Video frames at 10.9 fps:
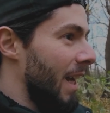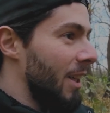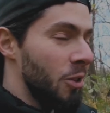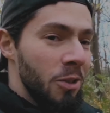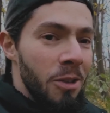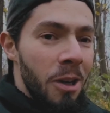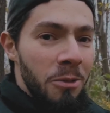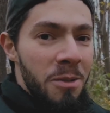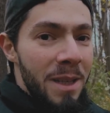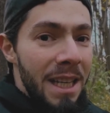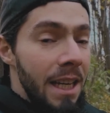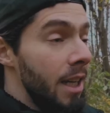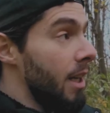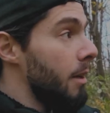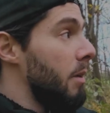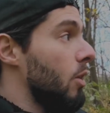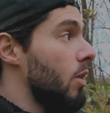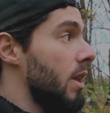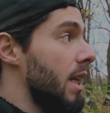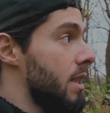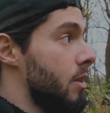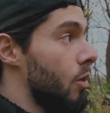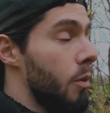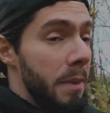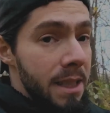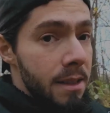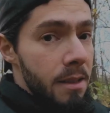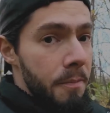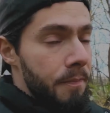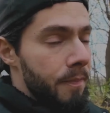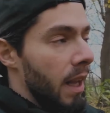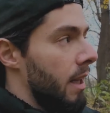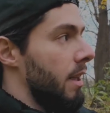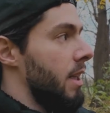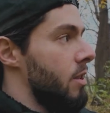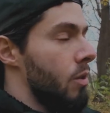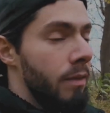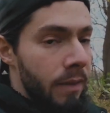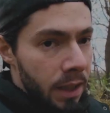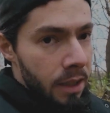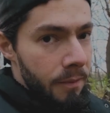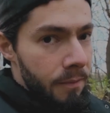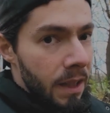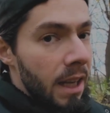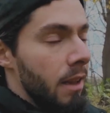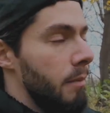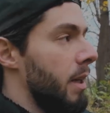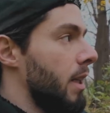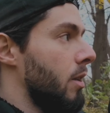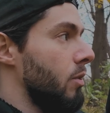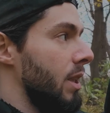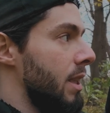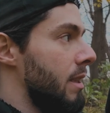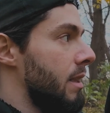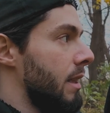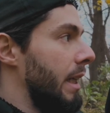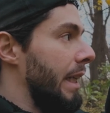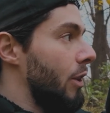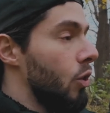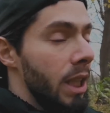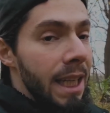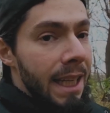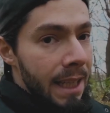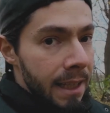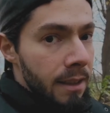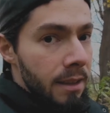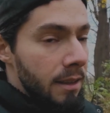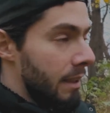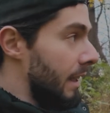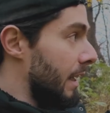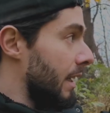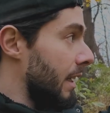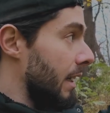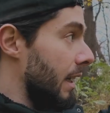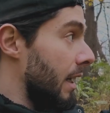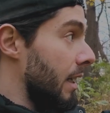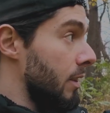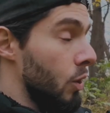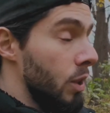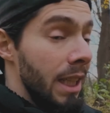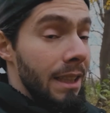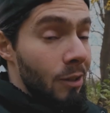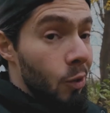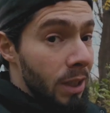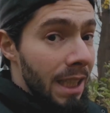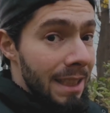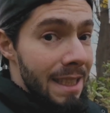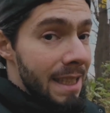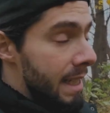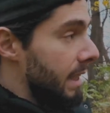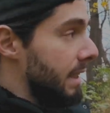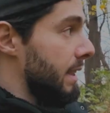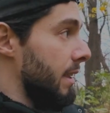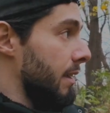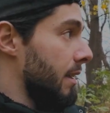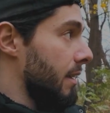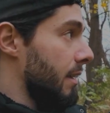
I don't know how to speak, because there's no mist and there's no fog, and the background is totally clear and totally, totally distracting.